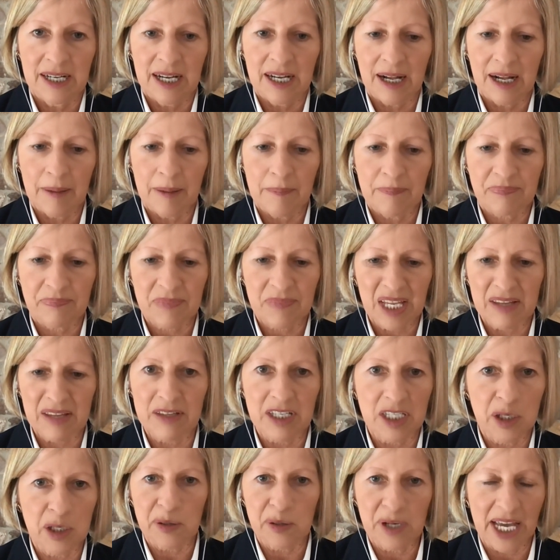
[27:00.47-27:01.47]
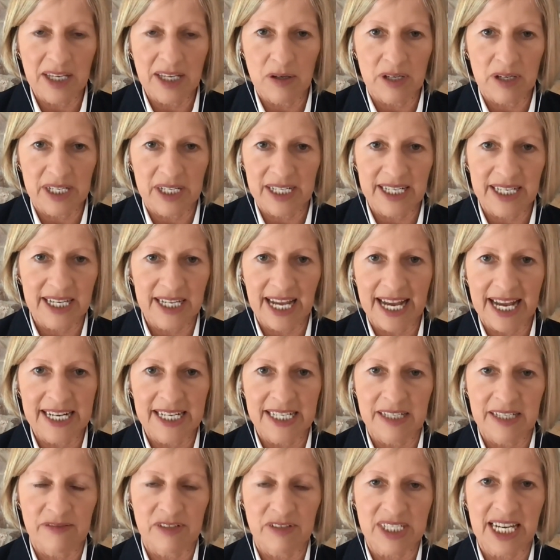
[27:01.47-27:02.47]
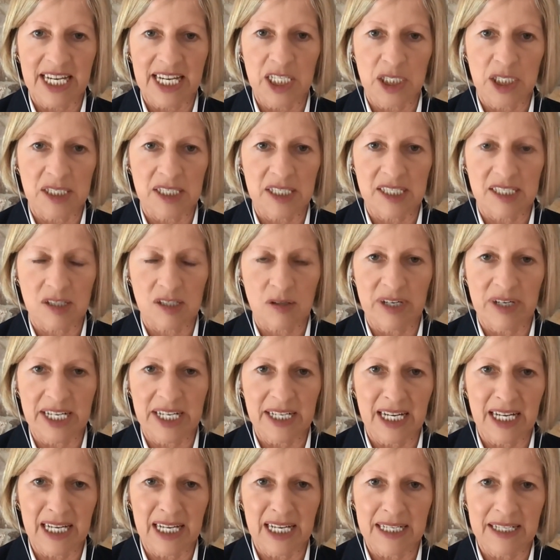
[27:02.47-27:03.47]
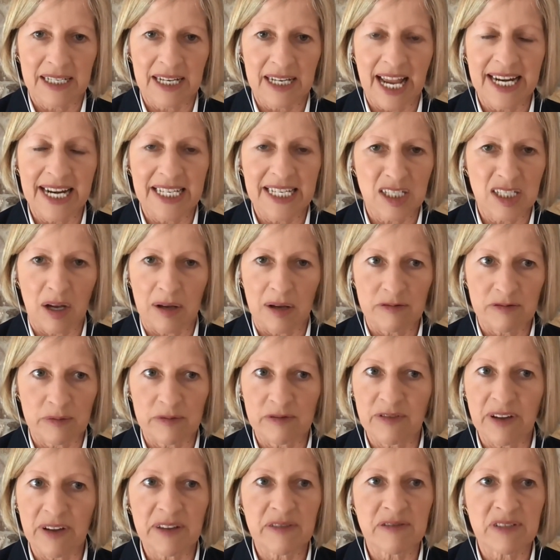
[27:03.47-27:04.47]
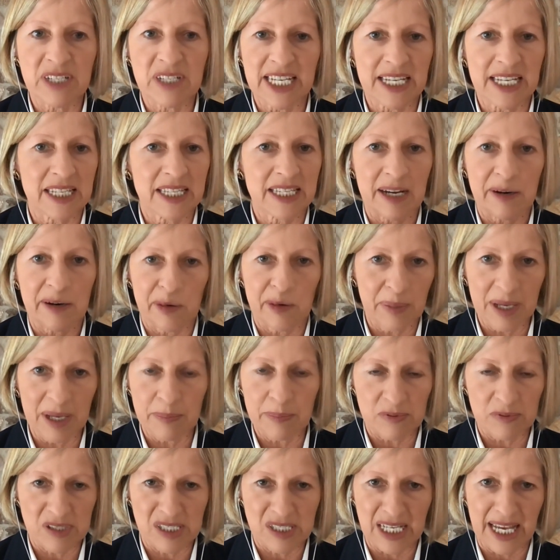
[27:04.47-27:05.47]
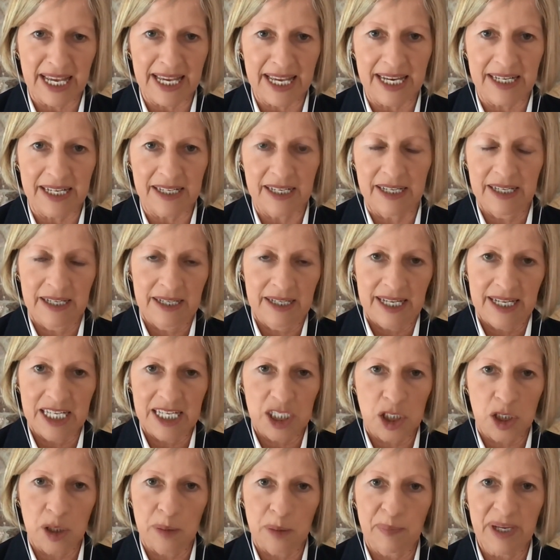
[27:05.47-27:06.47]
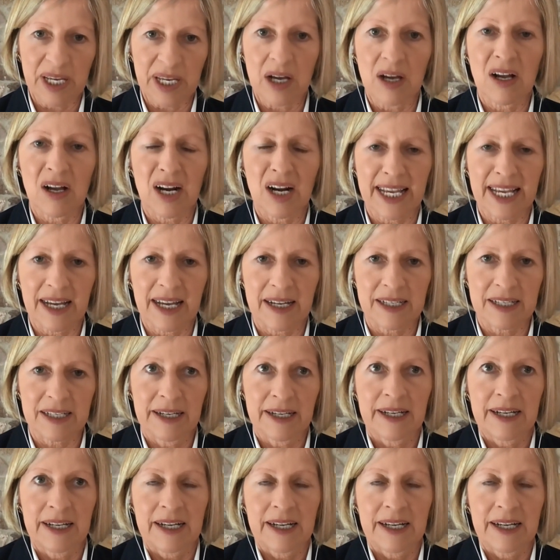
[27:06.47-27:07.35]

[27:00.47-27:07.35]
Um, in the K, you're going to get an invitation to screen in anytime from fifty, and there are people saying it should be earlier.